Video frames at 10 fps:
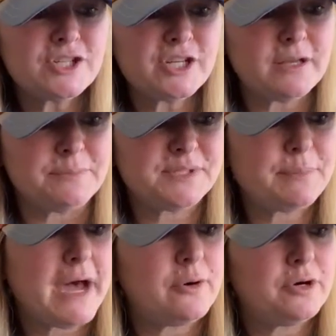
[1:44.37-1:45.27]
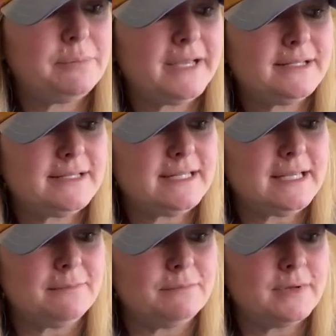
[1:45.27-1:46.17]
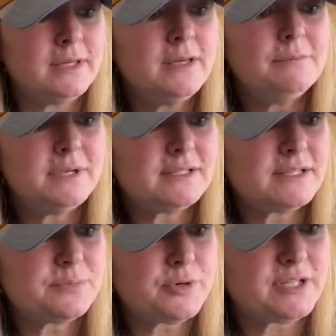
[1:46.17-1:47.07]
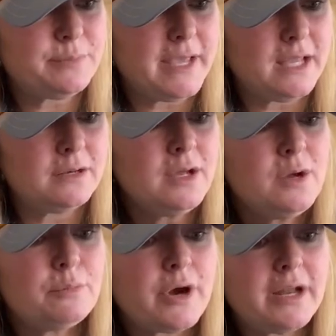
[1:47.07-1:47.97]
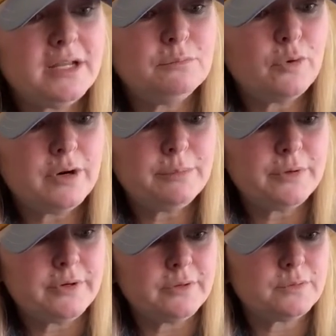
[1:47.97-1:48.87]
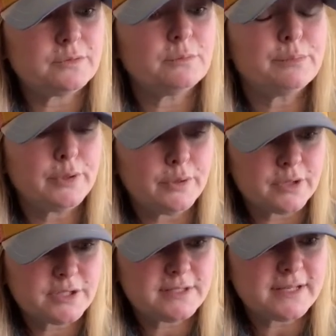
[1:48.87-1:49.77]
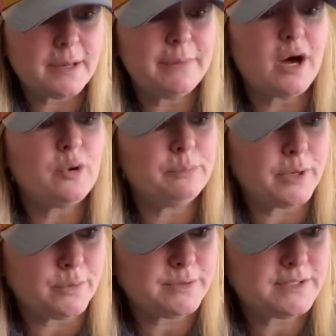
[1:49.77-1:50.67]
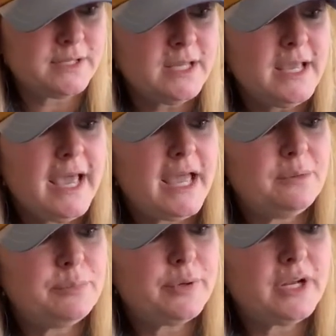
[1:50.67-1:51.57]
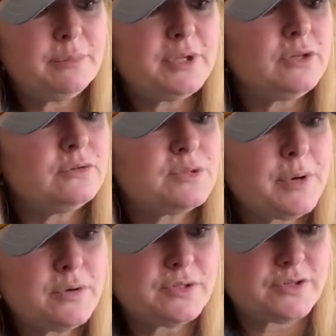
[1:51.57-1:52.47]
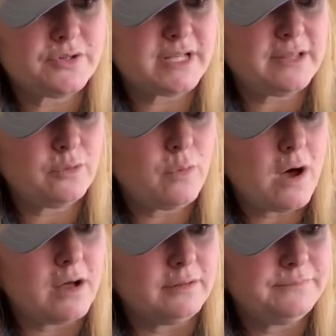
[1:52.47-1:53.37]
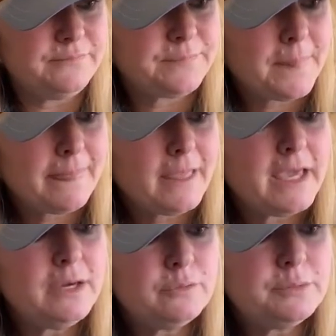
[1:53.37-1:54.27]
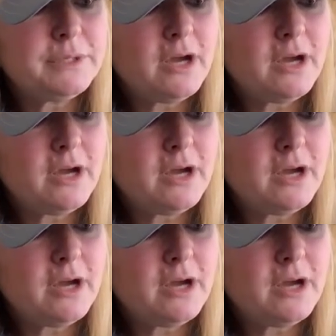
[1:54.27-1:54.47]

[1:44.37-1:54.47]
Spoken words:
ships powered by steam. Mrs. Brisbane brought in more books about boats and put up huge posters on the wall. It would be